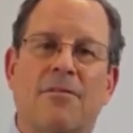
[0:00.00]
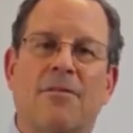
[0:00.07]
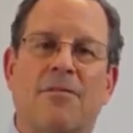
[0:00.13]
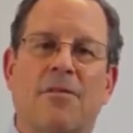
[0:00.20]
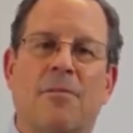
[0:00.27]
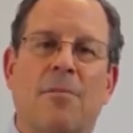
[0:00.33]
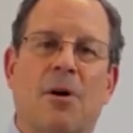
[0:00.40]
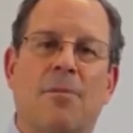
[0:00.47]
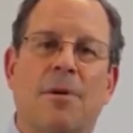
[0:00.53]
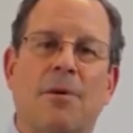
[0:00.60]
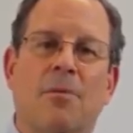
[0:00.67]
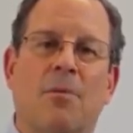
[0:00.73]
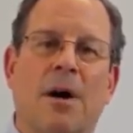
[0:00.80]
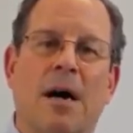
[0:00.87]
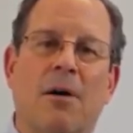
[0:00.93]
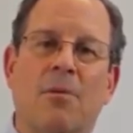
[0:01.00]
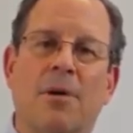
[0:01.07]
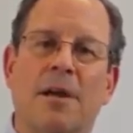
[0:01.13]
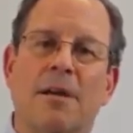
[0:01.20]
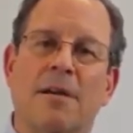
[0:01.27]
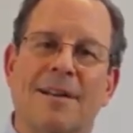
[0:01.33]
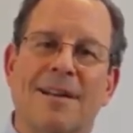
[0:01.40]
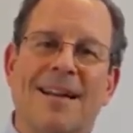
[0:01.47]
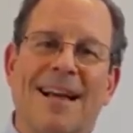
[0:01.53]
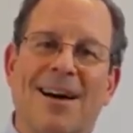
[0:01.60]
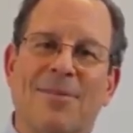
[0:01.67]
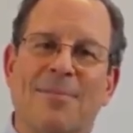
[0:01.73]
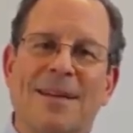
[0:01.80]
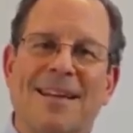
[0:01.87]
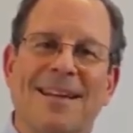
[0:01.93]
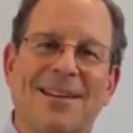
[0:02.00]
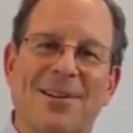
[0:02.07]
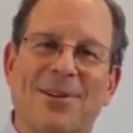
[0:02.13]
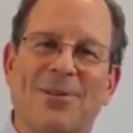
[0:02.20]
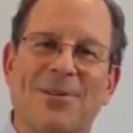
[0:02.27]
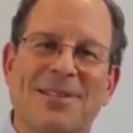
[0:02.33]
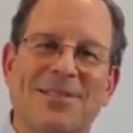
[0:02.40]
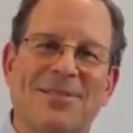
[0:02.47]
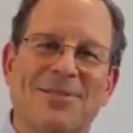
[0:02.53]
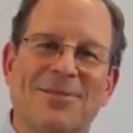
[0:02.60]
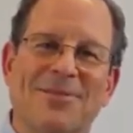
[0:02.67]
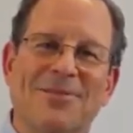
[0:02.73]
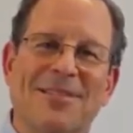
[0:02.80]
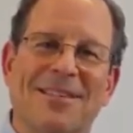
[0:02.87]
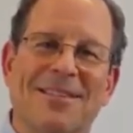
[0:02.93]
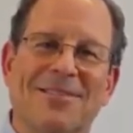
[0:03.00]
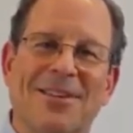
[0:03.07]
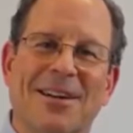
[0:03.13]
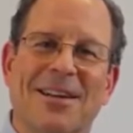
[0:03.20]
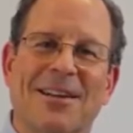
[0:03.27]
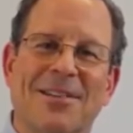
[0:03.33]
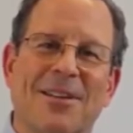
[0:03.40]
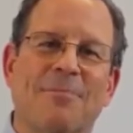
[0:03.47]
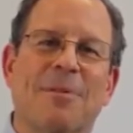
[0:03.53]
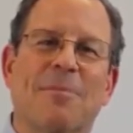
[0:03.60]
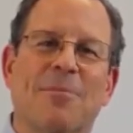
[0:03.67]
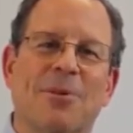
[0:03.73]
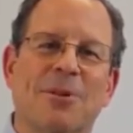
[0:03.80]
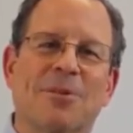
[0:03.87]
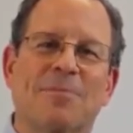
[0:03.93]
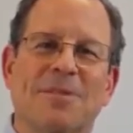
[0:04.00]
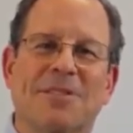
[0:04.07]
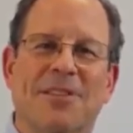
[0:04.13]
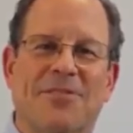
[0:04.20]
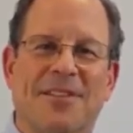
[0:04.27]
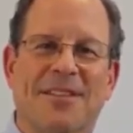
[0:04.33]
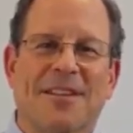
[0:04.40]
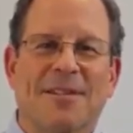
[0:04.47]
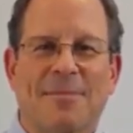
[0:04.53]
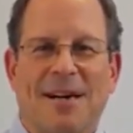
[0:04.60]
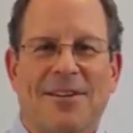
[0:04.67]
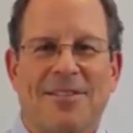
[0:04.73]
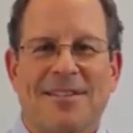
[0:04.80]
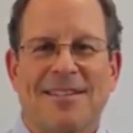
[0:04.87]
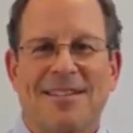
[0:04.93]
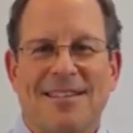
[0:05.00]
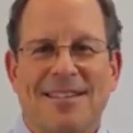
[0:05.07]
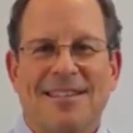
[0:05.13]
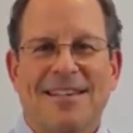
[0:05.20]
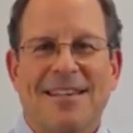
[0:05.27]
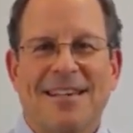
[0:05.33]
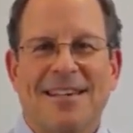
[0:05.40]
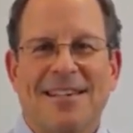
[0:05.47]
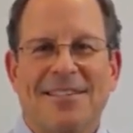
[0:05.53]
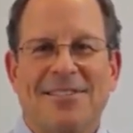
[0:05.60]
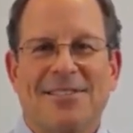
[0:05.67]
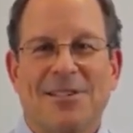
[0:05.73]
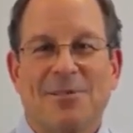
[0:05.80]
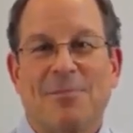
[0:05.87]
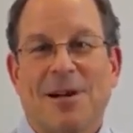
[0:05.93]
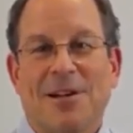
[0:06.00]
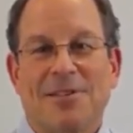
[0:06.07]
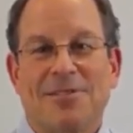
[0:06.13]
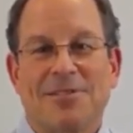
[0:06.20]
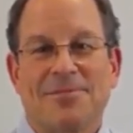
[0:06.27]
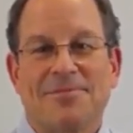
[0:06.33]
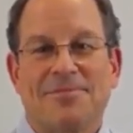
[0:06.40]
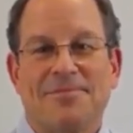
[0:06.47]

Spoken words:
for a moment while we now begin to go into talking a little bit more specifically about seal bars.